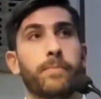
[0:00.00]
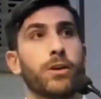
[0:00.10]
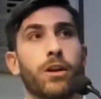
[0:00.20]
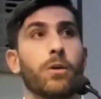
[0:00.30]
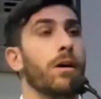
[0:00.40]

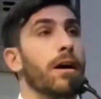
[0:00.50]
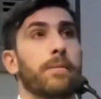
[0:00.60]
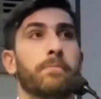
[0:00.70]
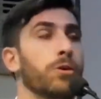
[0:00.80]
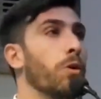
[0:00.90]
Um,
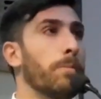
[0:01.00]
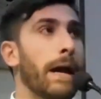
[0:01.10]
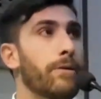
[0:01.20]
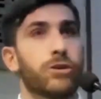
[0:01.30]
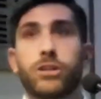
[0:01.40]
you know,
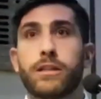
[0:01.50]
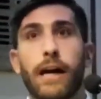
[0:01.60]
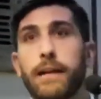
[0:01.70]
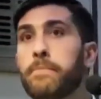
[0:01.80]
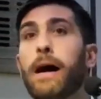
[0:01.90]
your
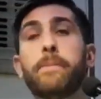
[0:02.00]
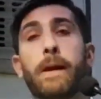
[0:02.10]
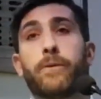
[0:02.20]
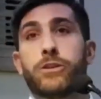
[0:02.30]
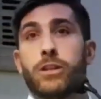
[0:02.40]
parent just
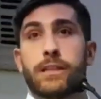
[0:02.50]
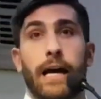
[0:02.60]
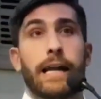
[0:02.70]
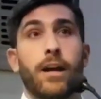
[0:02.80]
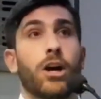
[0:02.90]
died, my
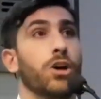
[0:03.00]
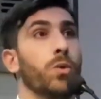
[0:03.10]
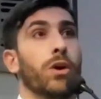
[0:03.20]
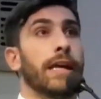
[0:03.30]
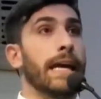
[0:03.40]
parent just
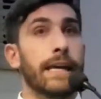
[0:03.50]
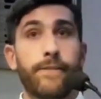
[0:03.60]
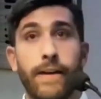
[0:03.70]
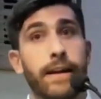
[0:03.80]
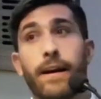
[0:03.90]
died. You're
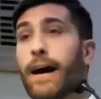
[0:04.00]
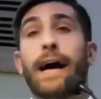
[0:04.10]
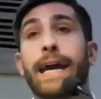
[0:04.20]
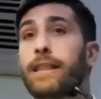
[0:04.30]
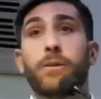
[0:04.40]
a Yankee
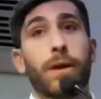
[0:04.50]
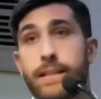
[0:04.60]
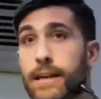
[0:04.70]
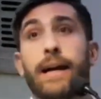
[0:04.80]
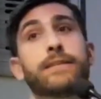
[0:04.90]
fan,
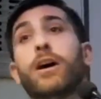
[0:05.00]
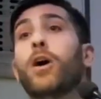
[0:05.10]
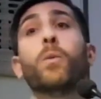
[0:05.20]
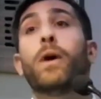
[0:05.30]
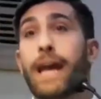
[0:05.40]
I hate the Red
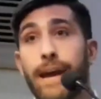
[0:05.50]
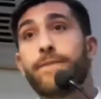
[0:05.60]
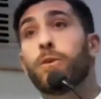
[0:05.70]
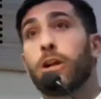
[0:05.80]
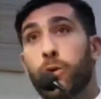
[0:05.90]
Sox
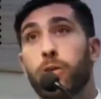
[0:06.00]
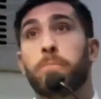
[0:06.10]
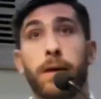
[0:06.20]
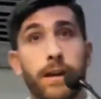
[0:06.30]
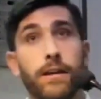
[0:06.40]

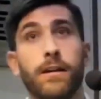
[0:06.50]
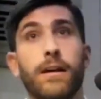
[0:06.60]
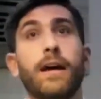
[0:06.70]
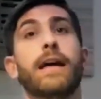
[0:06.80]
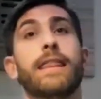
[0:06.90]
whatever it could
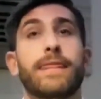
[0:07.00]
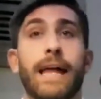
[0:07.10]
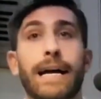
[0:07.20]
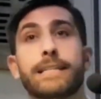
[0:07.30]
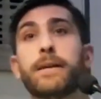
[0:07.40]
be,
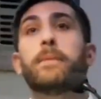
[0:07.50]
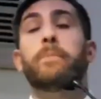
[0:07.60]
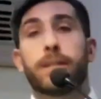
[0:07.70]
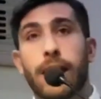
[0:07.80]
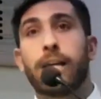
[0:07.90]

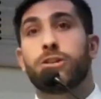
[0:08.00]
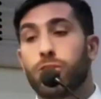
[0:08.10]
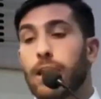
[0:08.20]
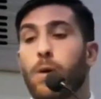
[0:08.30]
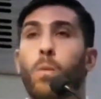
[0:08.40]
that's
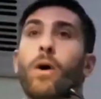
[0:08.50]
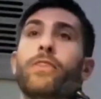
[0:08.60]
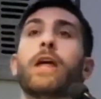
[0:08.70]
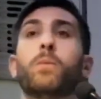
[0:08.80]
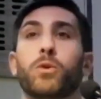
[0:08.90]

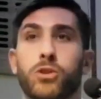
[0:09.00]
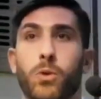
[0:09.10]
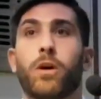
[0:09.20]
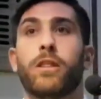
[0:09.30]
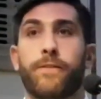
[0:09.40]
potentially what
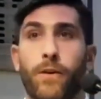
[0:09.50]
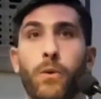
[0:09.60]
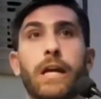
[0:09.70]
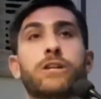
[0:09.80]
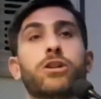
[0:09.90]
they will do
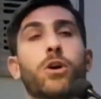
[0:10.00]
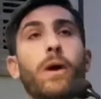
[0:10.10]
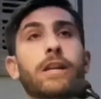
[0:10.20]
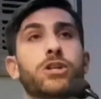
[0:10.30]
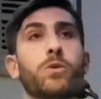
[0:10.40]
on the
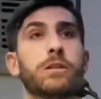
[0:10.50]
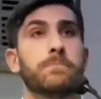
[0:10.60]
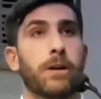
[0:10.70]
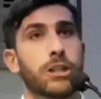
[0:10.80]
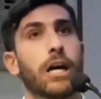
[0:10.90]
phone, is to go
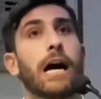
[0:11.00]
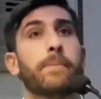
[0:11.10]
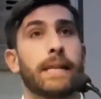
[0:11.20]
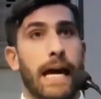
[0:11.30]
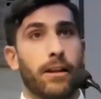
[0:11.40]
ahead and show as
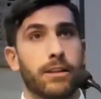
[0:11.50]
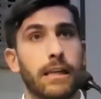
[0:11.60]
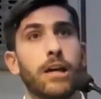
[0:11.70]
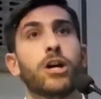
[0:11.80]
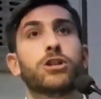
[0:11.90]
much
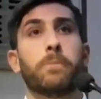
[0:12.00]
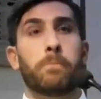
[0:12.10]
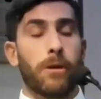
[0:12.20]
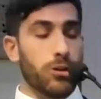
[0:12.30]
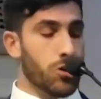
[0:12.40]

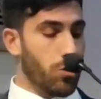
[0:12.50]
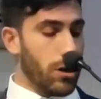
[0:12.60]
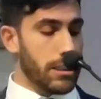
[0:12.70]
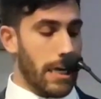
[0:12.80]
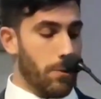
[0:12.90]
commonality to
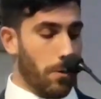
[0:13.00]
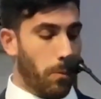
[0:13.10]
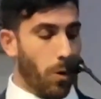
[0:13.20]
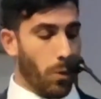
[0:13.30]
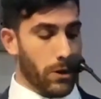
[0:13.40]
build
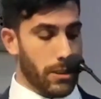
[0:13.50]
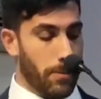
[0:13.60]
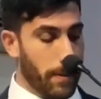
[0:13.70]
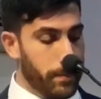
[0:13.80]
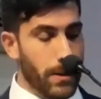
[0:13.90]
trust and
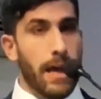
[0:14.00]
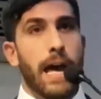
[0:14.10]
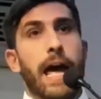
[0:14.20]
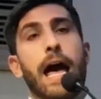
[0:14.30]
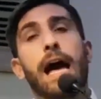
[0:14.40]
rapport with someone.
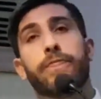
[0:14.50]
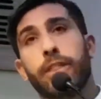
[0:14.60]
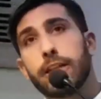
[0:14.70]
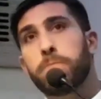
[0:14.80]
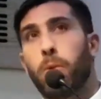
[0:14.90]
At
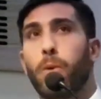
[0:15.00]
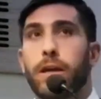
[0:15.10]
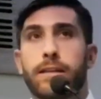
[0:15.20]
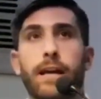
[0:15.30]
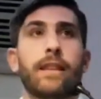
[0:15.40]
this point,
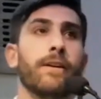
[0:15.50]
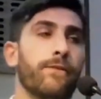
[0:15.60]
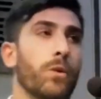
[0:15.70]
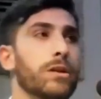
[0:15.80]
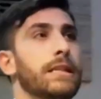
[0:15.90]
the
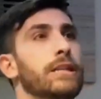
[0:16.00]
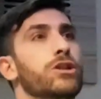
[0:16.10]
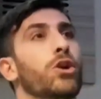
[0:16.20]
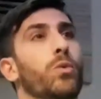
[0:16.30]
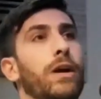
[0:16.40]
fourth stage
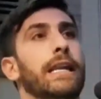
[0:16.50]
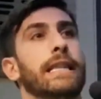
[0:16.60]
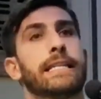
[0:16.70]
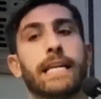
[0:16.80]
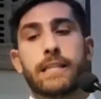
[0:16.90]
is creating
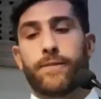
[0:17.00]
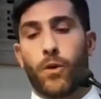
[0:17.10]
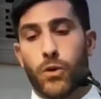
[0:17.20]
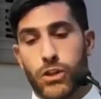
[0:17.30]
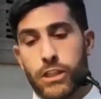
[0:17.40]
the sense of
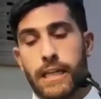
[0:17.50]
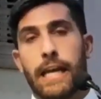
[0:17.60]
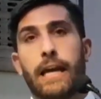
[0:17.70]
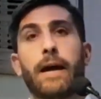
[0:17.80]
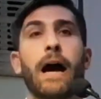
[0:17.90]

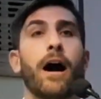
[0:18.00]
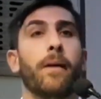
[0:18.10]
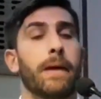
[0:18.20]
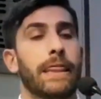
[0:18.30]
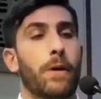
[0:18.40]
urgency,
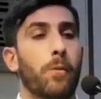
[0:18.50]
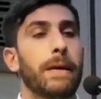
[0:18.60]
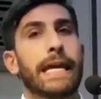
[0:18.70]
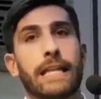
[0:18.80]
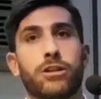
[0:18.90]
um, and they will
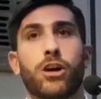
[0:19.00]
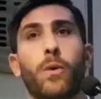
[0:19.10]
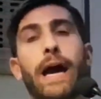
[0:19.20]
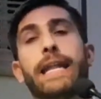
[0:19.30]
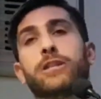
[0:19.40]
begin to go
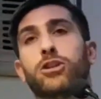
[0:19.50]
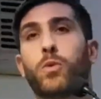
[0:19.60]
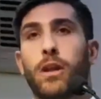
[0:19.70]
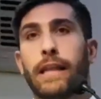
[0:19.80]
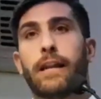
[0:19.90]
ahead and do
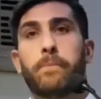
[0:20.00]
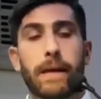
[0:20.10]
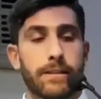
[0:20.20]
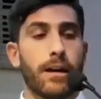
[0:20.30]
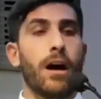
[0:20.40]
a little
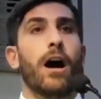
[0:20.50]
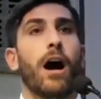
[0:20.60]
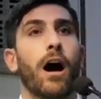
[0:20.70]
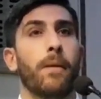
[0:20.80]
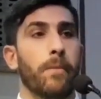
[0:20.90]
bit
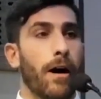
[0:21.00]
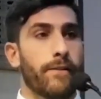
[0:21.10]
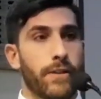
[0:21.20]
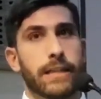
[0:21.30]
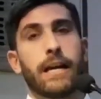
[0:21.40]
um,
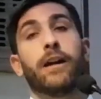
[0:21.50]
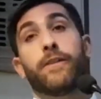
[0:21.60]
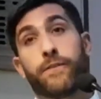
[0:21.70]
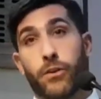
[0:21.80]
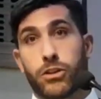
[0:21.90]
of this on the
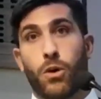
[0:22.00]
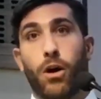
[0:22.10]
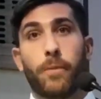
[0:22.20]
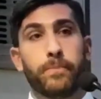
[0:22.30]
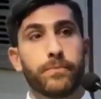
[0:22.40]
first
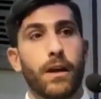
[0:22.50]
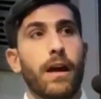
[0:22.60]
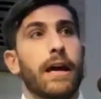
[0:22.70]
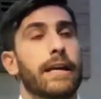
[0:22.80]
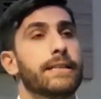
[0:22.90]
call.
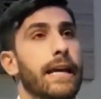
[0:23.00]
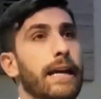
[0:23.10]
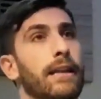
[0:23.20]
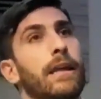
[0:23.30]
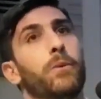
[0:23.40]
It's
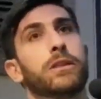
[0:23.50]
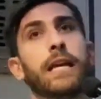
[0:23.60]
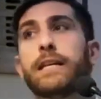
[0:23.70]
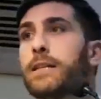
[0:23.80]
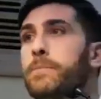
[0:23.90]
saying they will
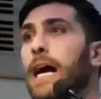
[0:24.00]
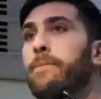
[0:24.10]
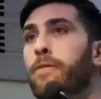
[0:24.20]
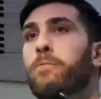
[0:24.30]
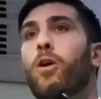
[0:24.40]
take some type
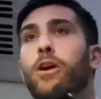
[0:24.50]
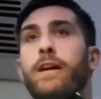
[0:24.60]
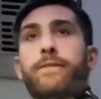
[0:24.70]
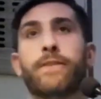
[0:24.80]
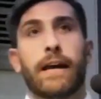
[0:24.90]
of market
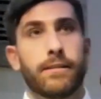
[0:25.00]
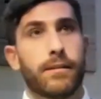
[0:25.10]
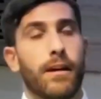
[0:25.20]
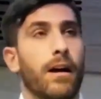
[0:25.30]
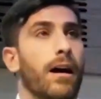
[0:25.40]
event,
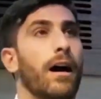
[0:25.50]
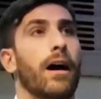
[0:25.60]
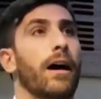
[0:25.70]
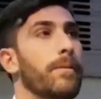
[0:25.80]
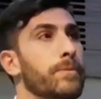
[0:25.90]

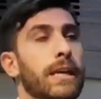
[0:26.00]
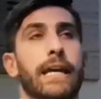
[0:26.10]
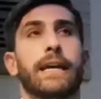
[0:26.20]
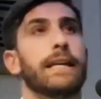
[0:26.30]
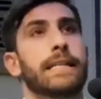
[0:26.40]
uh, take
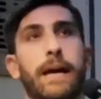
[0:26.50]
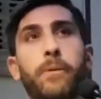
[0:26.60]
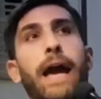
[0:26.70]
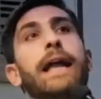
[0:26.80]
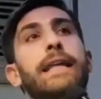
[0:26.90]
an example,
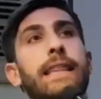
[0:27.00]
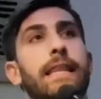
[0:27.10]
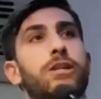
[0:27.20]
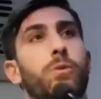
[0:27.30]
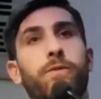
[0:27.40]
anything
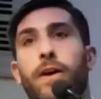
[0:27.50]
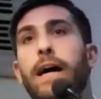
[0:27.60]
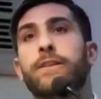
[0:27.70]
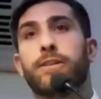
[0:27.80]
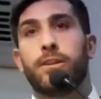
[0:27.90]
that you would
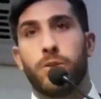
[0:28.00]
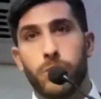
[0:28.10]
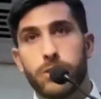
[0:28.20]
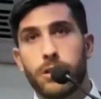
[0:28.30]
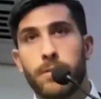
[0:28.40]
find in the
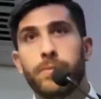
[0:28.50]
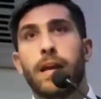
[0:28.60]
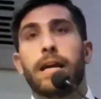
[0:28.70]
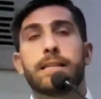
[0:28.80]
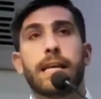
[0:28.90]
news,
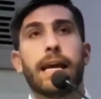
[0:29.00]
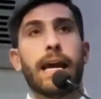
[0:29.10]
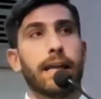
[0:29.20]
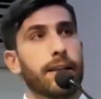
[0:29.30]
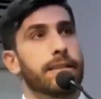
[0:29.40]
and say,
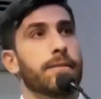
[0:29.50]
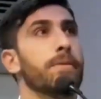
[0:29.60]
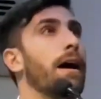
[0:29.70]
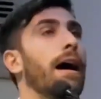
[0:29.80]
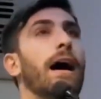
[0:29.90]
hey,
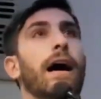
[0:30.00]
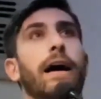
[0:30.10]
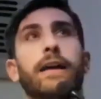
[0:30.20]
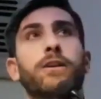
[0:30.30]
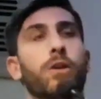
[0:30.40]
listen, I,
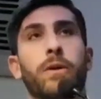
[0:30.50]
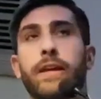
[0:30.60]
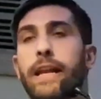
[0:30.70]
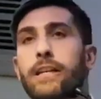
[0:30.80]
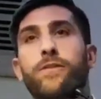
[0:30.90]
you know, in
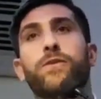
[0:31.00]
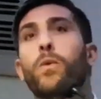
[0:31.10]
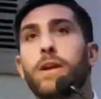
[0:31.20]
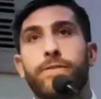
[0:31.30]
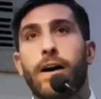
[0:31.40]
the next
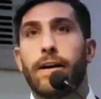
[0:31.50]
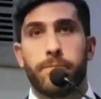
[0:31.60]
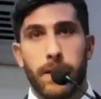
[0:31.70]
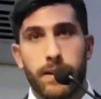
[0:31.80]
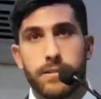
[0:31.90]
45
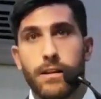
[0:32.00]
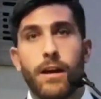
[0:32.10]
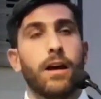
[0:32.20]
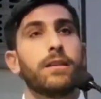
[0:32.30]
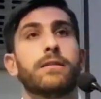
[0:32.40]
minutes,
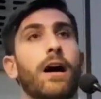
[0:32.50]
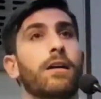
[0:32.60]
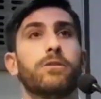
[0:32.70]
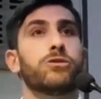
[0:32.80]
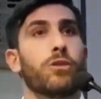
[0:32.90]

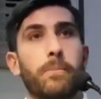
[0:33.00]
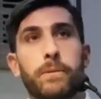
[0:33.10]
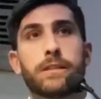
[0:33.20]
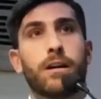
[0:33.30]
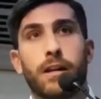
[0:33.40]
Donald Trump
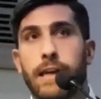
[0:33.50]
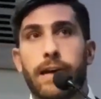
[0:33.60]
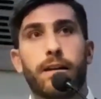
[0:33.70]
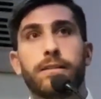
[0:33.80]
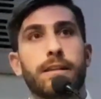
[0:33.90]
is going to get
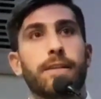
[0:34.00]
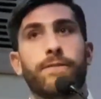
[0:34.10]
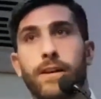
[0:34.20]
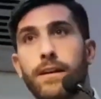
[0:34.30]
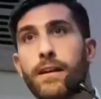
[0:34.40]
on
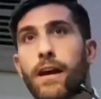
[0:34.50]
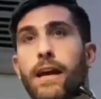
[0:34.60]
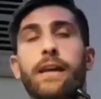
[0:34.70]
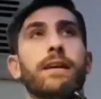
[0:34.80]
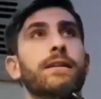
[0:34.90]
TV
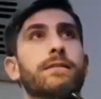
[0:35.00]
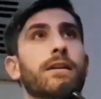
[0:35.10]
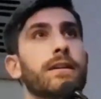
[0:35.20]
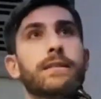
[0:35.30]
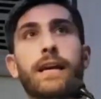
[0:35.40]
and he's going
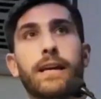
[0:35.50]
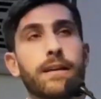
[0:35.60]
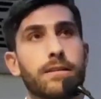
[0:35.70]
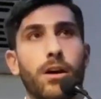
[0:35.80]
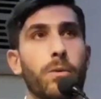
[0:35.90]
to say
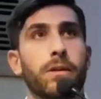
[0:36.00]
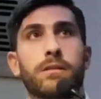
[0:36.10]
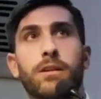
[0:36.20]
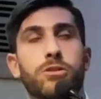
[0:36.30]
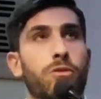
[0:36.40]
he's going
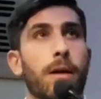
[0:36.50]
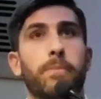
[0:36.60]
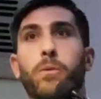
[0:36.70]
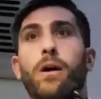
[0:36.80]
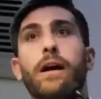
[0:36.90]
to drop
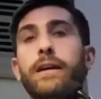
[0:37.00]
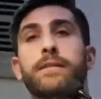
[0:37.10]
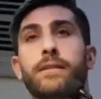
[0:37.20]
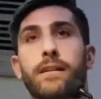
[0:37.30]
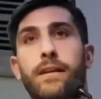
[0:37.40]
a rocket
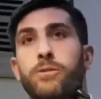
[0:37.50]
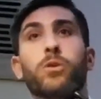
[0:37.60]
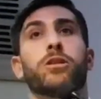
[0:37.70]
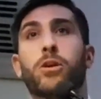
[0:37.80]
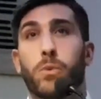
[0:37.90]
in uh,
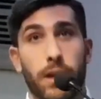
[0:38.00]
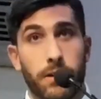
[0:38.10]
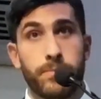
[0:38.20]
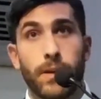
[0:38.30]
North Korea.